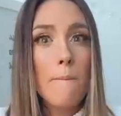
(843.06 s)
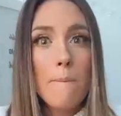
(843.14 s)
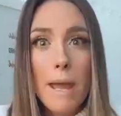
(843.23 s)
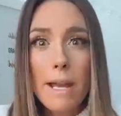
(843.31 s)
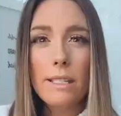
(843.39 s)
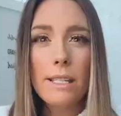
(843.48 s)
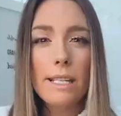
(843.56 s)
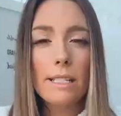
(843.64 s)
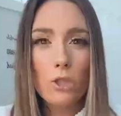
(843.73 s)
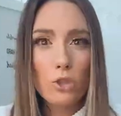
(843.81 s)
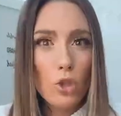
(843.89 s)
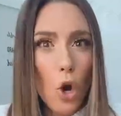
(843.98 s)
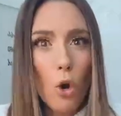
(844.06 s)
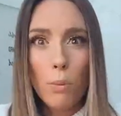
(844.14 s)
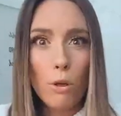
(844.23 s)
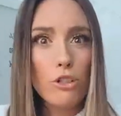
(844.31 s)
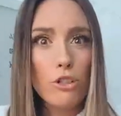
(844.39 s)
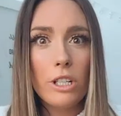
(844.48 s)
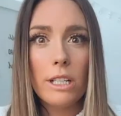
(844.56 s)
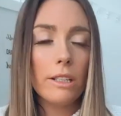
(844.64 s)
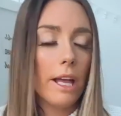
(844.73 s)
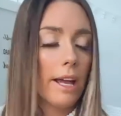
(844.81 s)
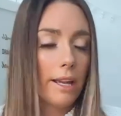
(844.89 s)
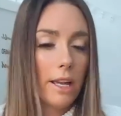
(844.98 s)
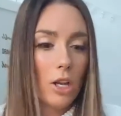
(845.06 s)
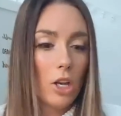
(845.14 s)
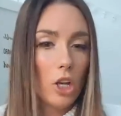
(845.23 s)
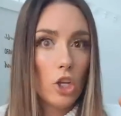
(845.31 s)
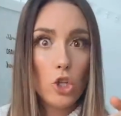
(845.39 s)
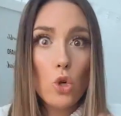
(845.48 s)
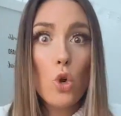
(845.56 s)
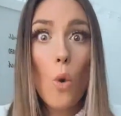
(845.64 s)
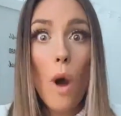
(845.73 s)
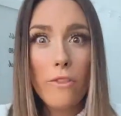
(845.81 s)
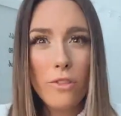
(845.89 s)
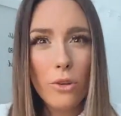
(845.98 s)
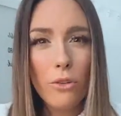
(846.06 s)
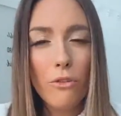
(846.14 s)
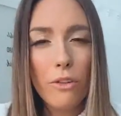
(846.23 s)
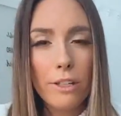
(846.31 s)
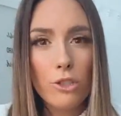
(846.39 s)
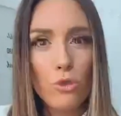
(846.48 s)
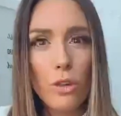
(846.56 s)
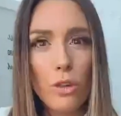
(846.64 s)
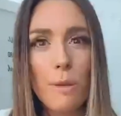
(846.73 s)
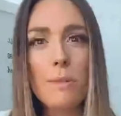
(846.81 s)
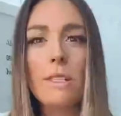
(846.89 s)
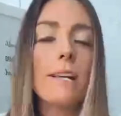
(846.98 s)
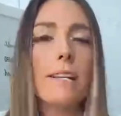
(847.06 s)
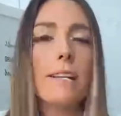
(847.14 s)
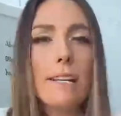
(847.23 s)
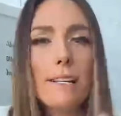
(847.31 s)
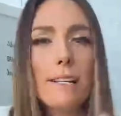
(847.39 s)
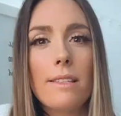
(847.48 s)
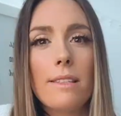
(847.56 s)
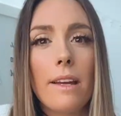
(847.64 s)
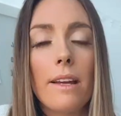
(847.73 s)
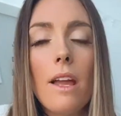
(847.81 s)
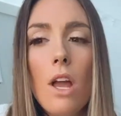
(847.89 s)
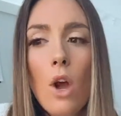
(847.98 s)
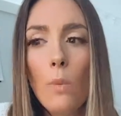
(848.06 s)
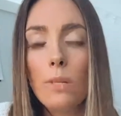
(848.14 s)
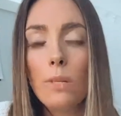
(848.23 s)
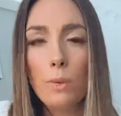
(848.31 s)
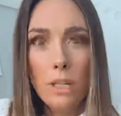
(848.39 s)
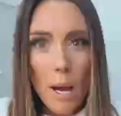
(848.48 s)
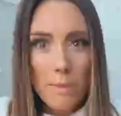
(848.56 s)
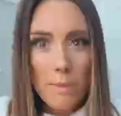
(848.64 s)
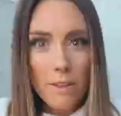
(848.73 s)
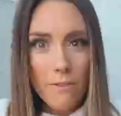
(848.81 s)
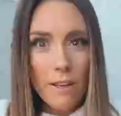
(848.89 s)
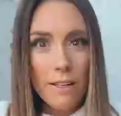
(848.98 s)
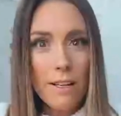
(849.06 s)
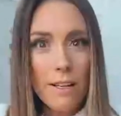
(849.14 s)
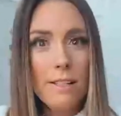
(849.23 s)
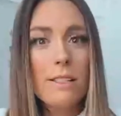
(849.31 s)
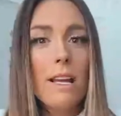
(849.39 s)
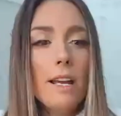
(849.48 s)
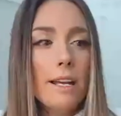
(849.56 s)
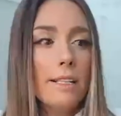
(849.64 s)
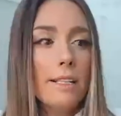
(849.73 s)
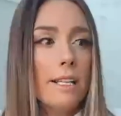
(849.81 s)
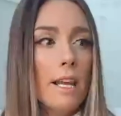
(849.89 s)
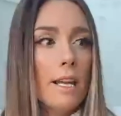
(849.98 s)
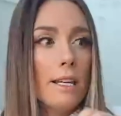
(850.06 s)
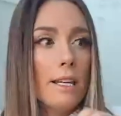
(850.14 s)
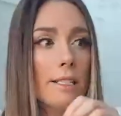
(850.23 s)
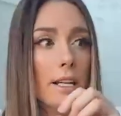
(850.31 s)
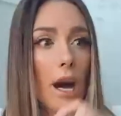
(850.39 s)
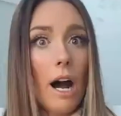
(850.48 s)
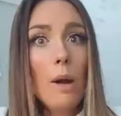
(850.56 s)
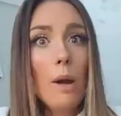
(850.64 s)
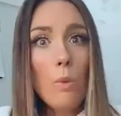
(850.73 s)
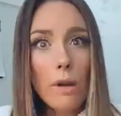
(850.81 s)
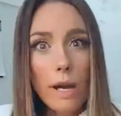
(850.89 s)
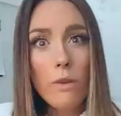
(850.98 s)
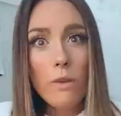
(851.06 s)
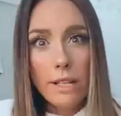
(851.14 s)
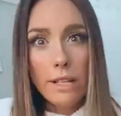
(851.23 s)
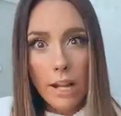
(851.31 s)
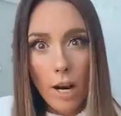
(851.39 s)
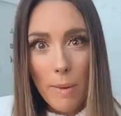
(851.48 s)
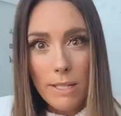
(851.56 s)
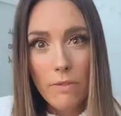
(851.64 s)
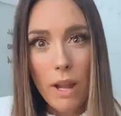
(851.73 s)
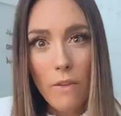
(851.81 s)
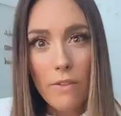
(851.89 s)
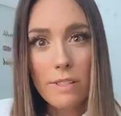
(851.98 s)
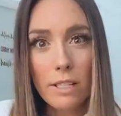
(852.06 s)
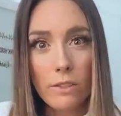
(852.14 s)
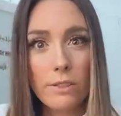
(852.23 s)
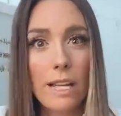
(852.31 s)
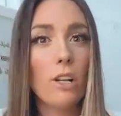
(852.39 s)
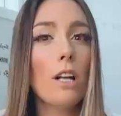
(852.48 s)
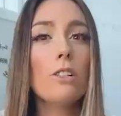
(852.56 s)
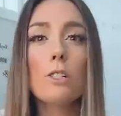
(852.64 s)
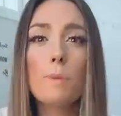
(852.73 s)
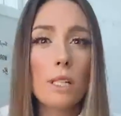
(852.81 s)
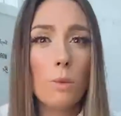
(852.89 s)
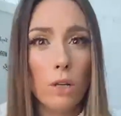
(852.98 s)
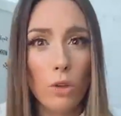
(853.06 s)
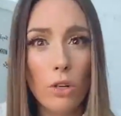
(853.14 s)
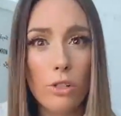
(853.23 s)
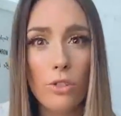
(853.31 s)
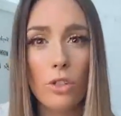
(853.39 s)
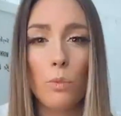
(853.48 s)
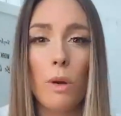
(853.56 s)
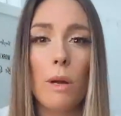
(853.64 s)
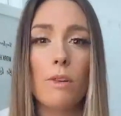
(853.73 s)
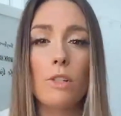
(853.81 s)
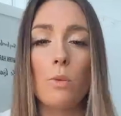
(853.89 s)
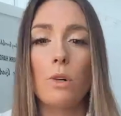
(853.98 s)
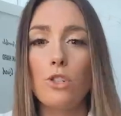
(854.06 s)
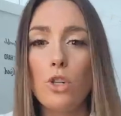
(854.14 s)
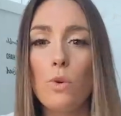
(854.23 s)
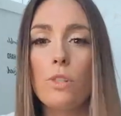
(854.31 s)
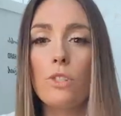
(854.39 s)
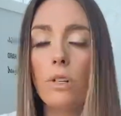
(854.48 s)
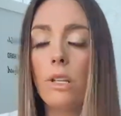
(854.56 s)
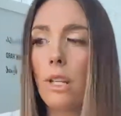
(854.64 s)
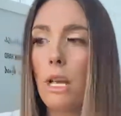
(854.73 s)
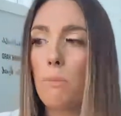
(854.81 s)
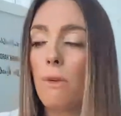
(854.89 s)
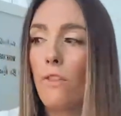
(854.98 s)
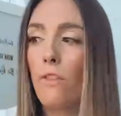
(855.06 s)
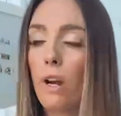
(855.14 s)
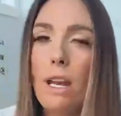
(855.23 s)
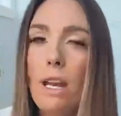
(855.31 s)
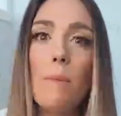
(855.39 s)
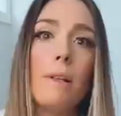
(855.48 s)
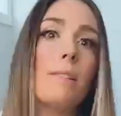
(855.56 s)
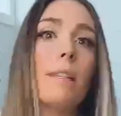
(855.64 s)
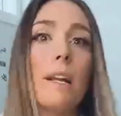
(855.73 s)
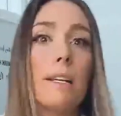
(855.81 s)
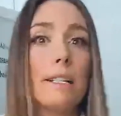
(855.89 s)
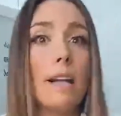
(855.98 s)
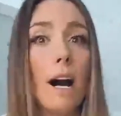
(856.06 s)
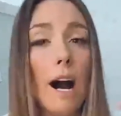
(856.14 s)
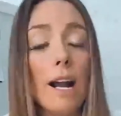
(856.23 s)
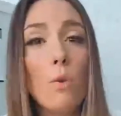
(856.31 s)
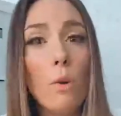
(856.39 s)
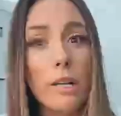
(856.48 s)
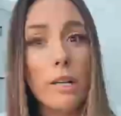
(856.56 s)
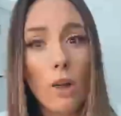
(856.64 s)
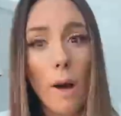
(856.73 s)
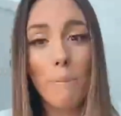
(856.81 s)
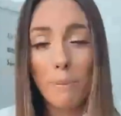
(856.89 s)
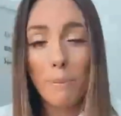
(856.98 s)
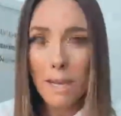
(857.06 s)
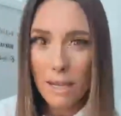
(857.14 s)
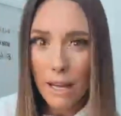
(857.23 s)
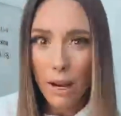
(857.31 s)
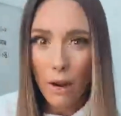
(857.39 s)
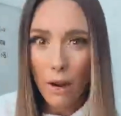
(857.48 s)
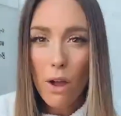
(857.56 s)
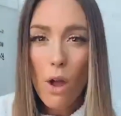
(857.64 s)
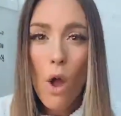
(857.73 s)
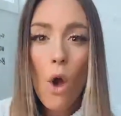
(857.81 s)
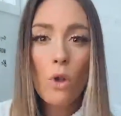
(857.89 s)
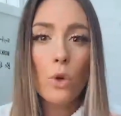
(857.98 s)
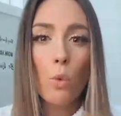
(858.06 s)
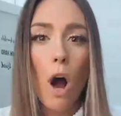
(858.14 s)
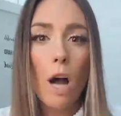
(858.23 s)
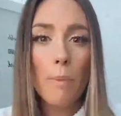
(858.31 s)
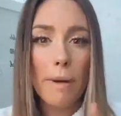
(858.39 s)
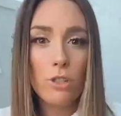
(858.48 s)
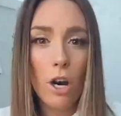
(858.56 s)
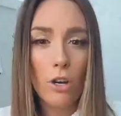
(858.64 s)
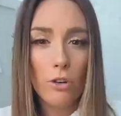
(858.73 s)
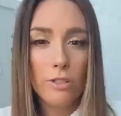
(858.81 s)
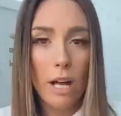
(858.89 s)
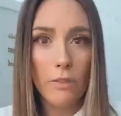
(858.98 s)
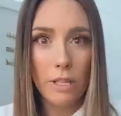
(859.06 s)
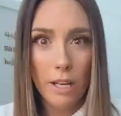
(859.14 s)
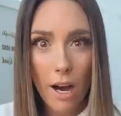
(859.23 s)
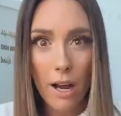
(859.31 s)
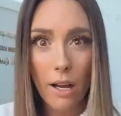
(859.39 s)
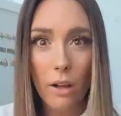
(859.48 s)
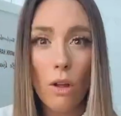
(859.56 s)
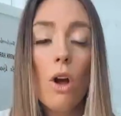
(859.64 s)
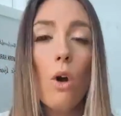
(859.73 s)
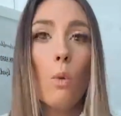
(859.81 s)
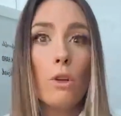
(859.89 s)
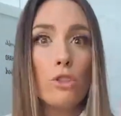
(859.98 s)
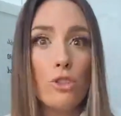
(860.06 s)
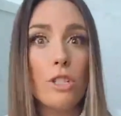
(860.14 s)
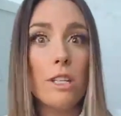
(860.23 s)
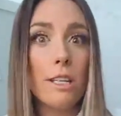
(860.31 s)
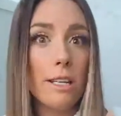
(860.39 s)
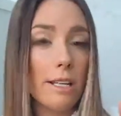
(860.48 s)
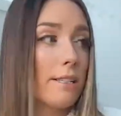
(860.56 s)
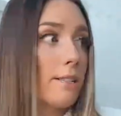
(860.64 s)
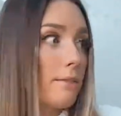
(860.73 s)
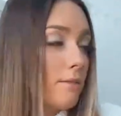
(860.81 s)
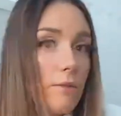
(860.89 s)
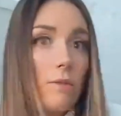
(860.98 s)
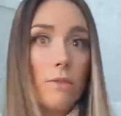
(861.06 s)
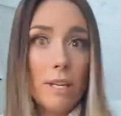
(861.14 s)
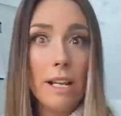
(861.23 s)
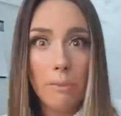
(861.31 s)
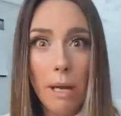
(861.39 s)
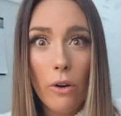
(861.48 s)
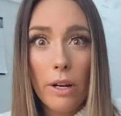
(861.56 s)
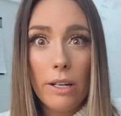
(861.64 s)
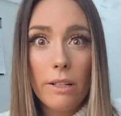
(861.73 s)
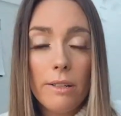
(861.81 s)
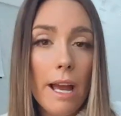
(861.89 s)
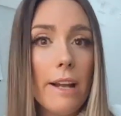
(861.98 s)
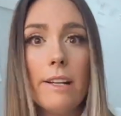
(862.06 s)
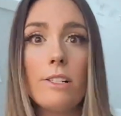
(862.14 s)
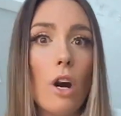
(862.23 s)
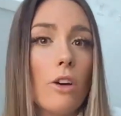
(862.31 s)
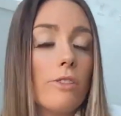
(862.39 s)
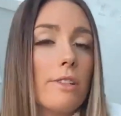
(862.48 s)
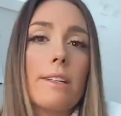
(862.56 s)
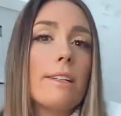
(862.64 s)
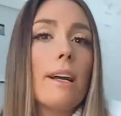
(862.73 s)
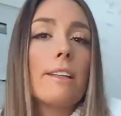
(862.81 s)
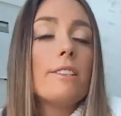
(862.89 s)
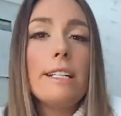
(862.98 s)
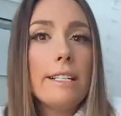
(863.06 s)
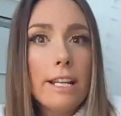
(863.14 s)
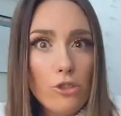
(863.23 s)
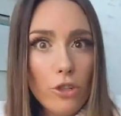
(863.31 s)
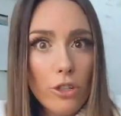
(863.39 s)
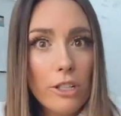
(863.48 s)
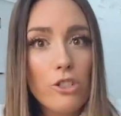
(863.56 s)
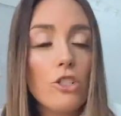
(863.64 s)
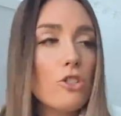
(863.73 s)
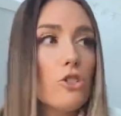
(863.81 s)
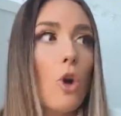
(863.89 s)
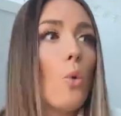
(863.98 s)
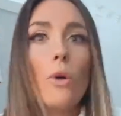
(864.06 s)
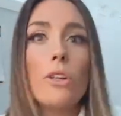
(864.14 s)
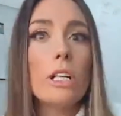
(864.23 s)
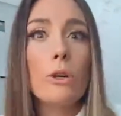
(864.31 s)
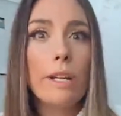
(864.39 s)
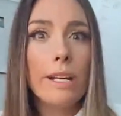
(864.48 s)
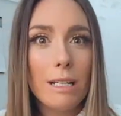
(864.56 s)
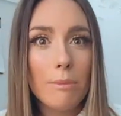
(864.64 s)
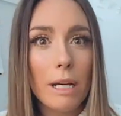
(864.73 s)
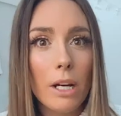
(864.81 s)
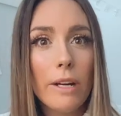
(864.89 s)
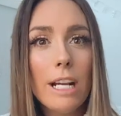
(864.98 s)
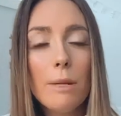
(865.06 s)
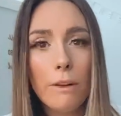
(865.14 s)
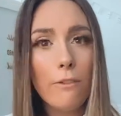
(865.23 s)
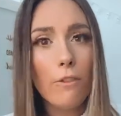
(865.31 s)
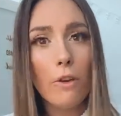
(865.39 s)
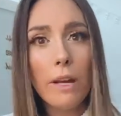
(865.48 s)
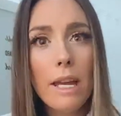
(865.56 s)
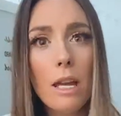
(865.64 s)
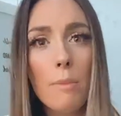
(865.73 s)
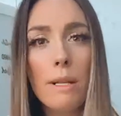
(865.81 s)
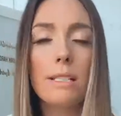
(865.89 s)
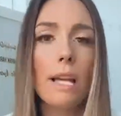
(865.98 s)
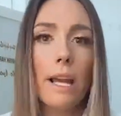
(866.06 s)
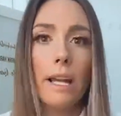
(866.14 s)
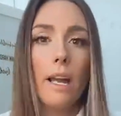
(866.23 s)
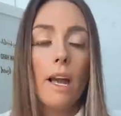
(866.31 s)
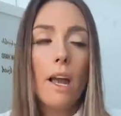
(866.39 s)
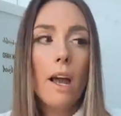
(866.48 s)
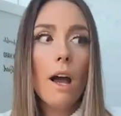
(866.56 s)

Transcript: amazing. He's like a no bullshit, like you go after your freaking dreams thing. And his thing was, when it comes to fitness, he's like, I work out and take care of myself every single day, not just because I want to look a certain way, because I want to do a certain thing, but for him, it's like, he's like, I don't want to not be there to walk my daughter down the aisle when she is getting married. And his daughter's like a teenager. Like she's nowhere near getting married. But for him, it's like,